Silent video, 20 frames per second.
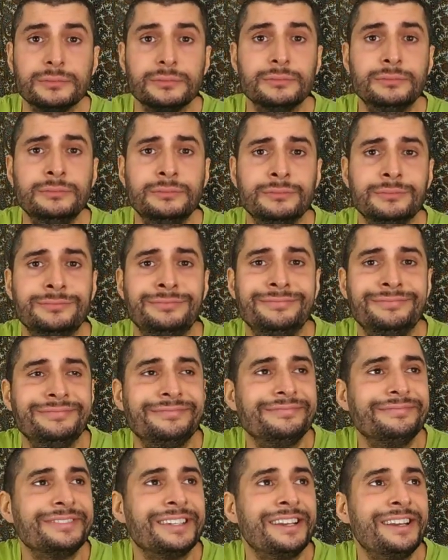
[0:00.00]
Mm.
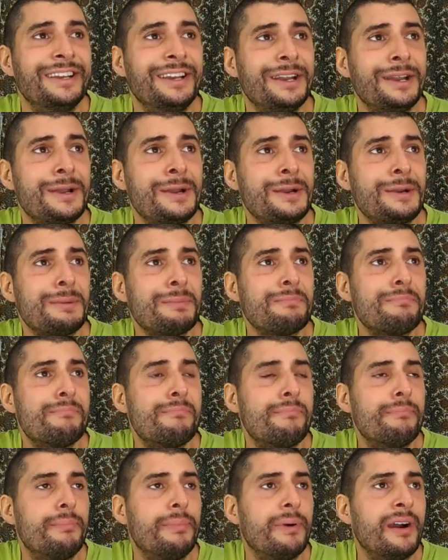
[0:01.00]

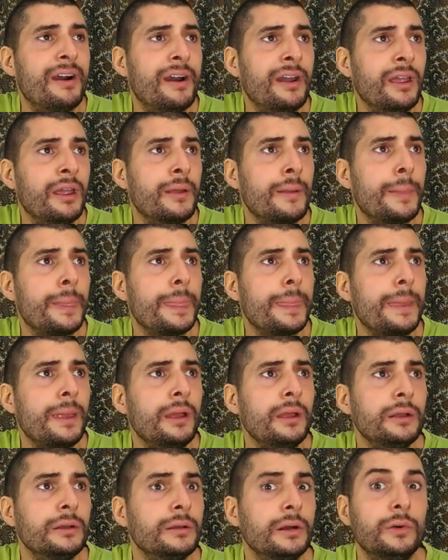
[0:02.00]
Pi.
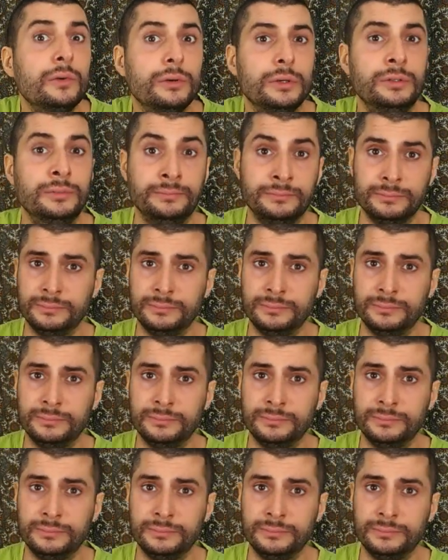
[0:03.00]
Oh,